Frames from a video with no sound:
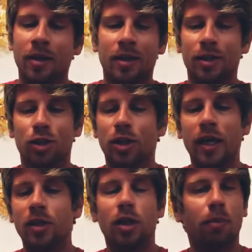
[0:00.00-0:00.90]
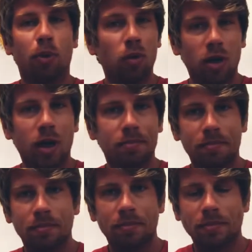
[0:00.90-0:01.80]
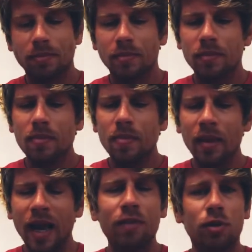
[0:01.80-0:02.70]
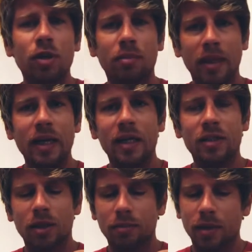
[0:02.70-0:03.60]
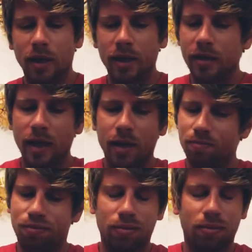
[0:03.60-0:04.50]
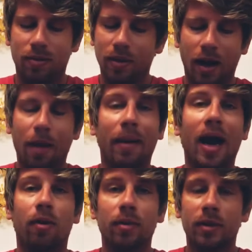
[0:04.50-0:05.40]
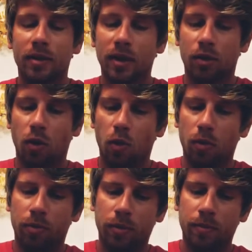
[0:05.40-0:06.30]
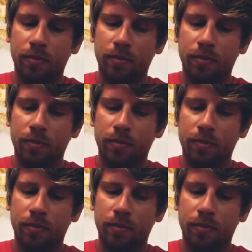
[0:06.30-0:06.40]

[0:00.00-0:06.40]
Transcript: And changing a pull up after them eating something like that, I'm out. Sounds horrible.